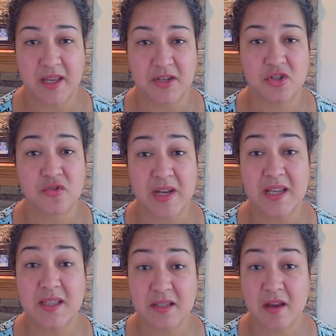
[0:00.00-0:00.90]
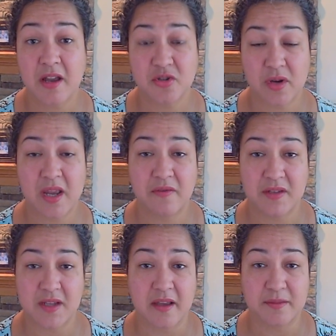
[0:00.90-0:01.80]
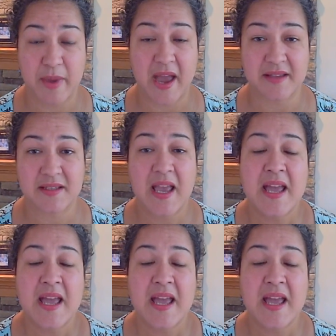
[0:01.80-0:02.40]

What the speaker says: industry in this country if it does pass.